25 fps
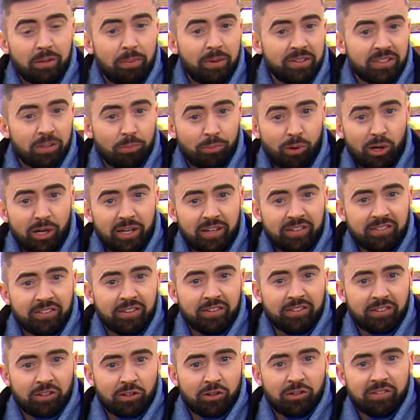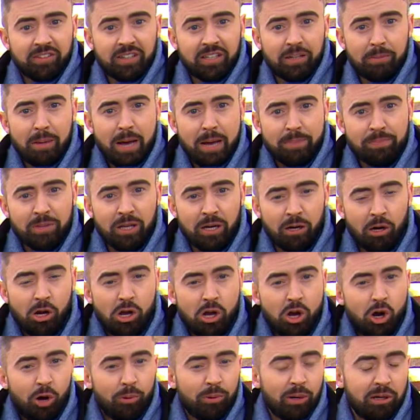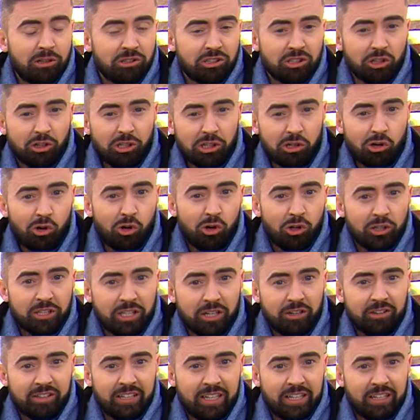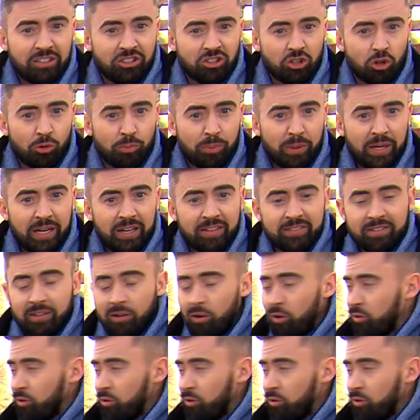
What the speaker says: The best of brightness is, as you can see in the map there, we're on Donegal, Derry, the Inishowen Peninsula.